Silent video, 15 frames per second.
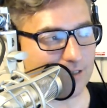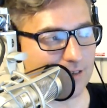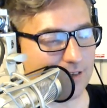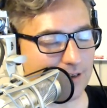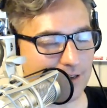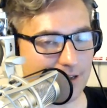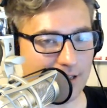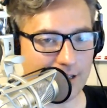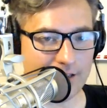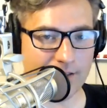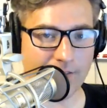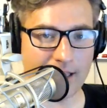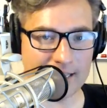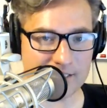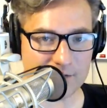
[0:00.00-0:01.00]
the
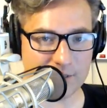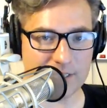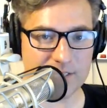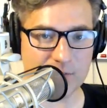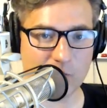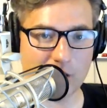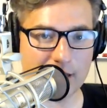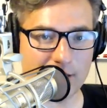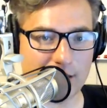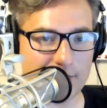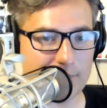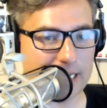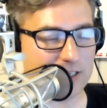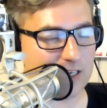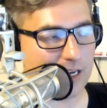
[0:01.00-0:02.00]
last reason why you have
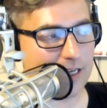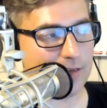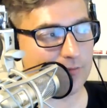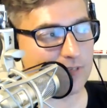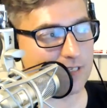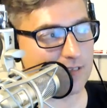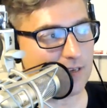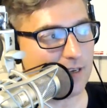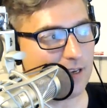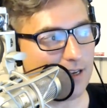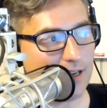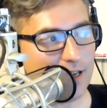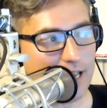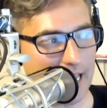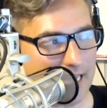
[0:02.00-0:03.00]
magic items,
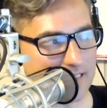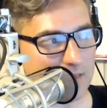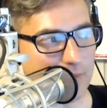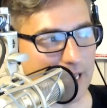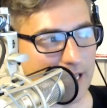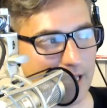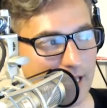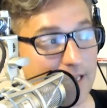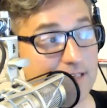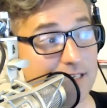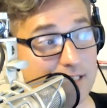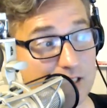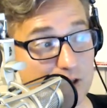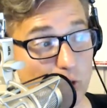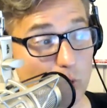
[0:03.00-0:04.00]
as a
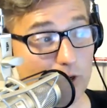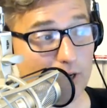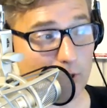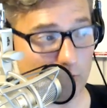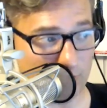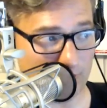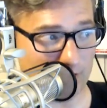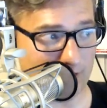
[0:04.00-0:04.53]
story hook.